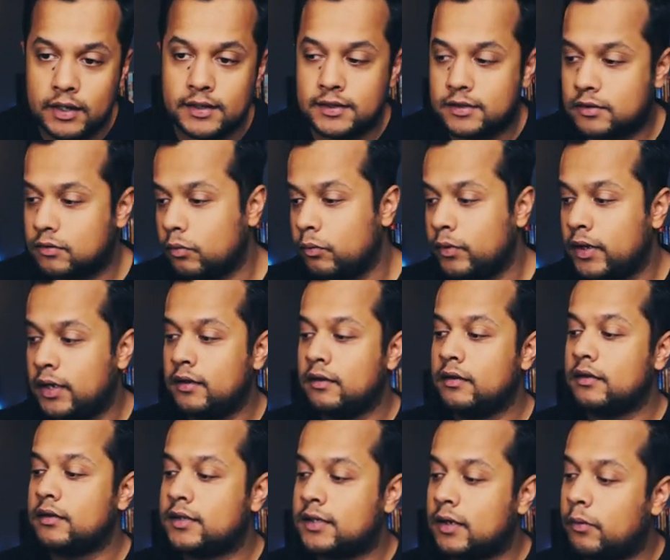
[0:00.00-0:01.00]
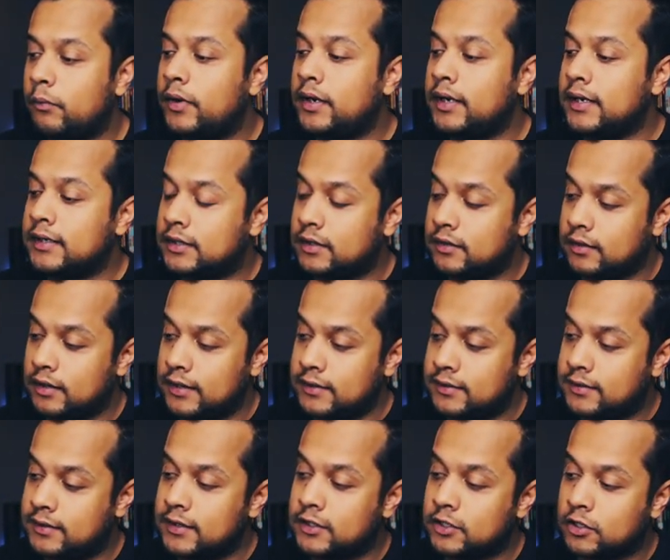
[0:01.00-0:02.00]
because when someone is
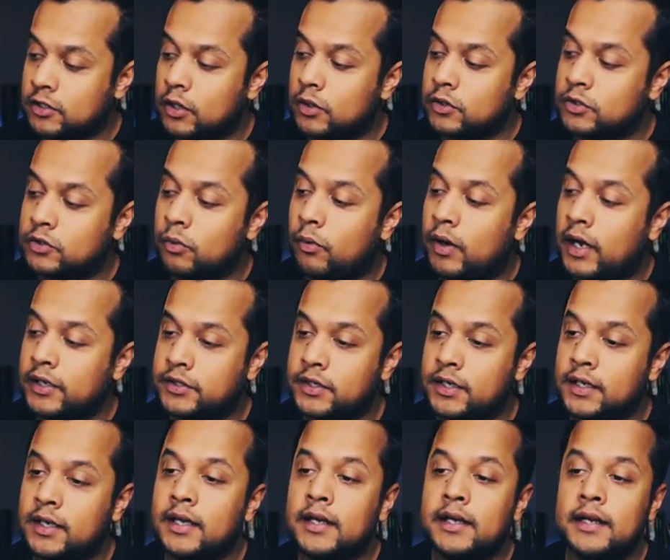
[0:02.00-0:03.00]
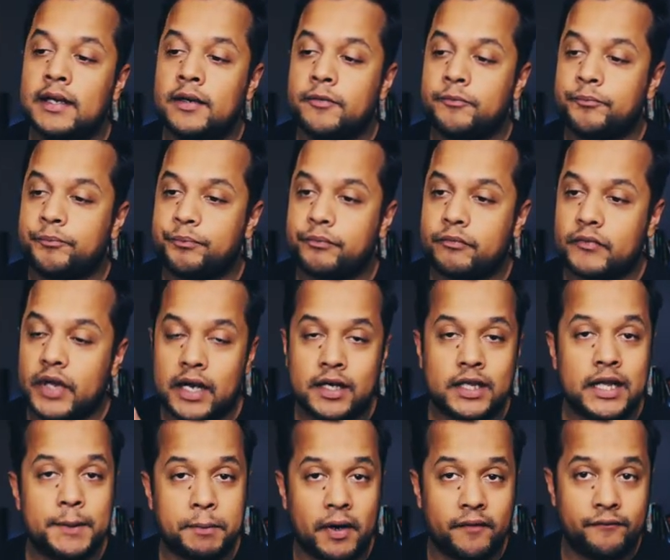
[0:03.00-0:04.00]
this close to watching a
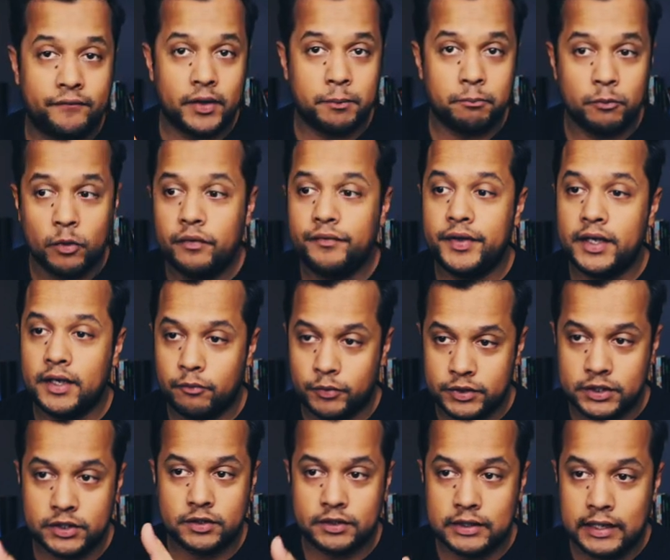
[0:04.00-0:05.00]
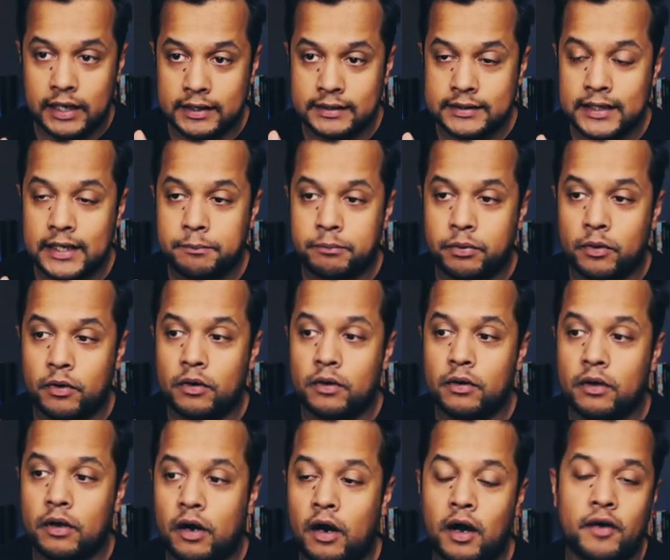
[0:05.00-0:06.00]
clip of the movie, which is
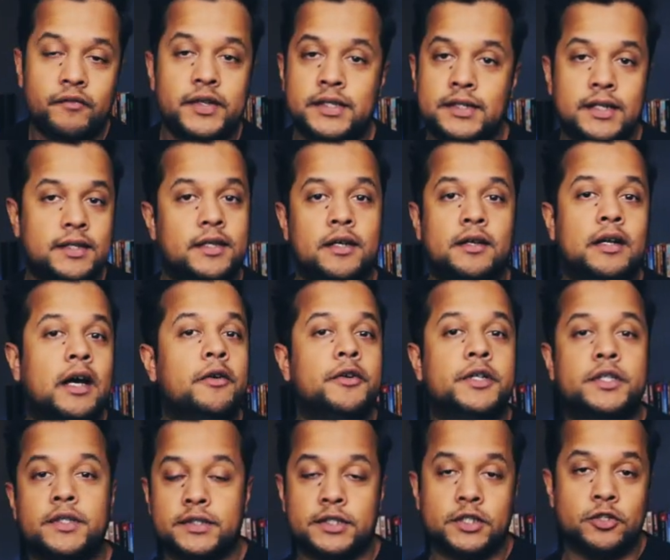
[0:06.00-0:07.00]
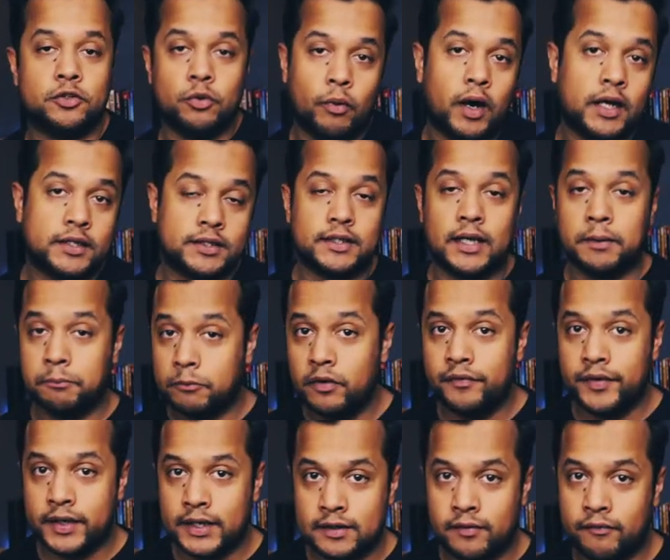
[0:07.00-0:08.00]
Deadpool, obviously they're not interested to watch that
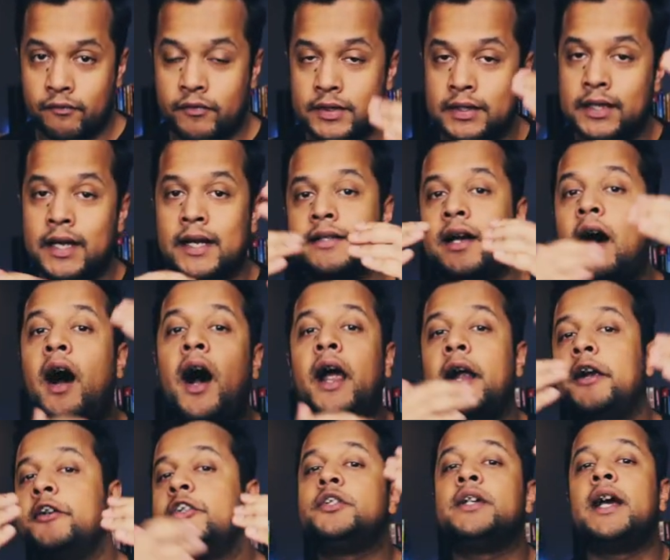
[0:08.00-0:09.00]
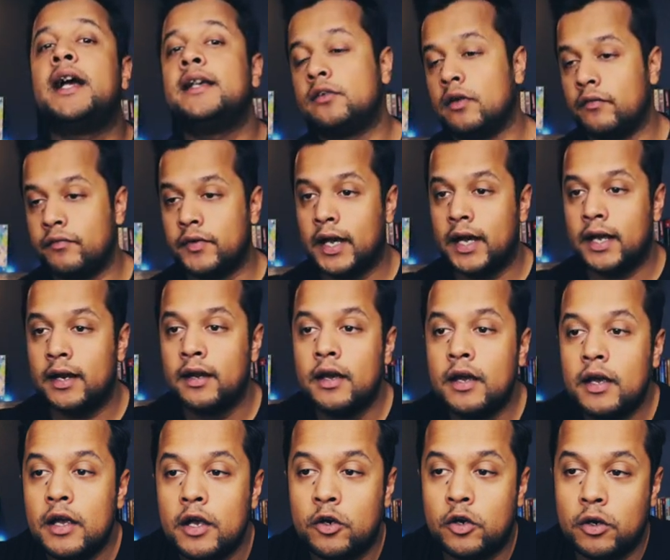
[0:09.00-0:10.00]
movie. There's a higher chance of that.
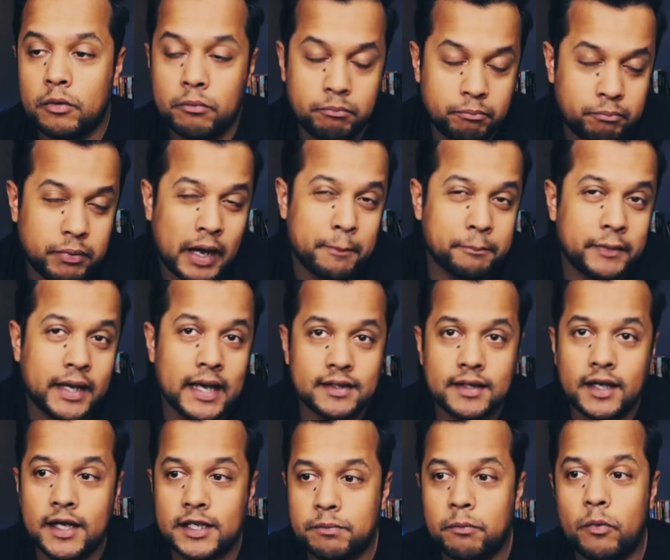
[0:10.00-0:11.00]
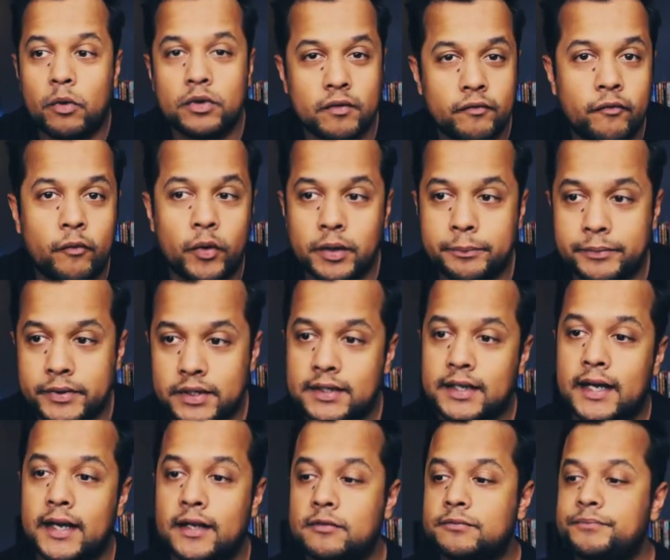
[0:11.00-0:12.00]
I'm guessing it's more than
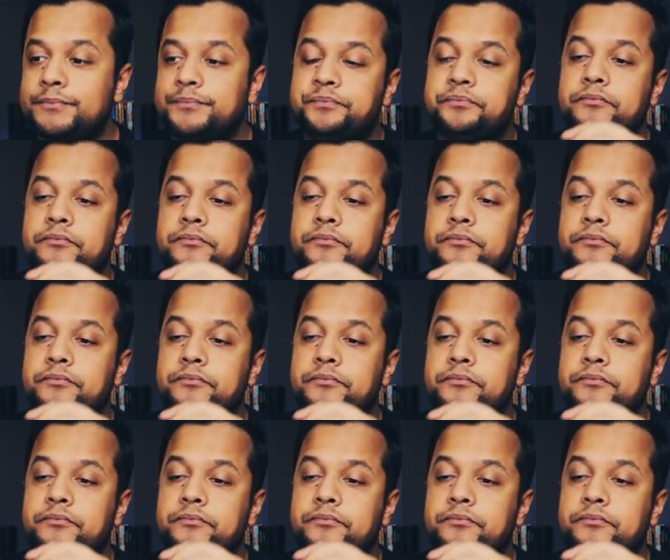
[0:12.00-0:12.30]
40%.